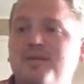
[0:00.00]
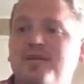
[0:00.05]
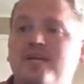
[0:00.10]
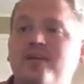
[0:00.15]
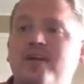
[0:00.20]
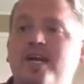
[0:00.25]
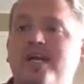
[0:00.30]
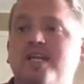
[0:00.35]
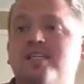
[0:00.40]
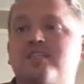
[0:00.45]

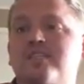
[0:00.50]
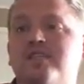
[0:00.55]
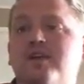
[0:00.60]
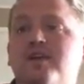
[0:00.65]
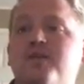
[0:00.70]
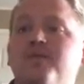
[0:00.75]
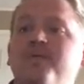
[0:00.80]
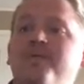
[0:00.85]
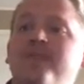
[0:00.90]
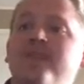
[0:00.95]
great.
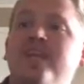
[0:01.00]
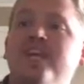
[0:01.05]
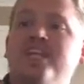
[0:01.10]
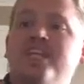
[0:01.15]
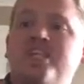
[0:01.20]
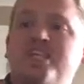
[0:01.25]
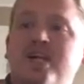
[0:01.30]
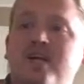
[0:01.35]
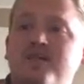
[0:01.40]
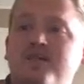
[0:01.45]
So,
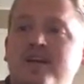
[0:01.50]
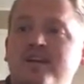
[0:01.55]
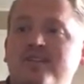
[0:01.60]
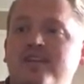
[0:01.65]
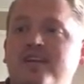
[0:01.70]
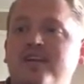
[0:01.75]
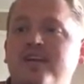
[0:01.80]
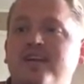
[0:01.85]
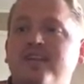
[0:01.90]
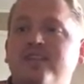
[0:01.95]
share my video.